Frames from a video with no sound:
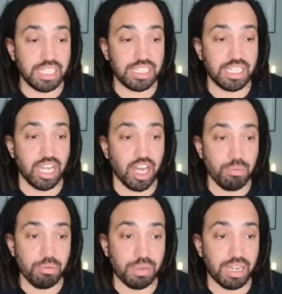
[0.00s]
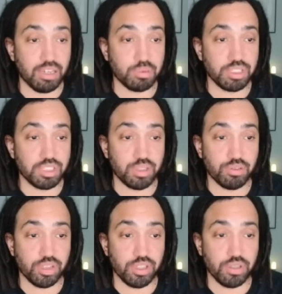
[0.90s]
and then the upper bound we just go
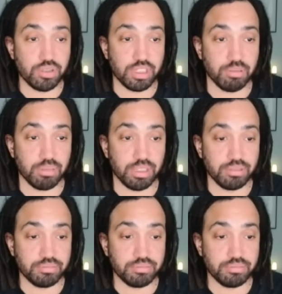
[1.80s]
for a huge number.